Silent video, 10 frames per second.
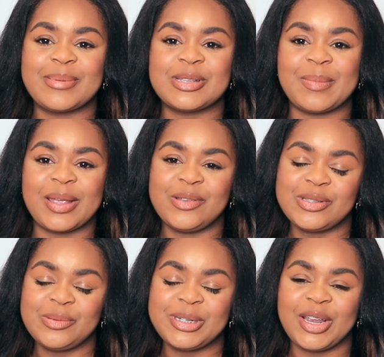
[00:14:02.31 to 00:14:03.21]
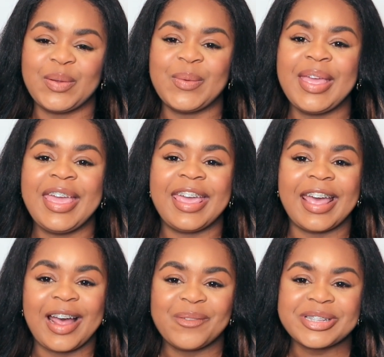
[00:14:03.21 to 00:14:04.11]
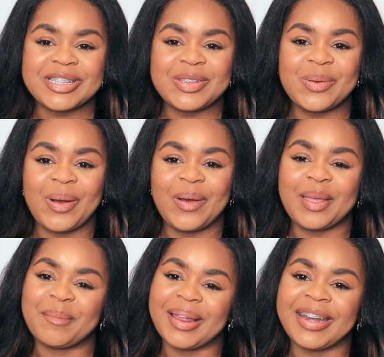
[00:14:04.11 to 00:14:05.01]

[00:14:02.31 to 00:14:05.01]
to my YouTube channel, and I will see you all in my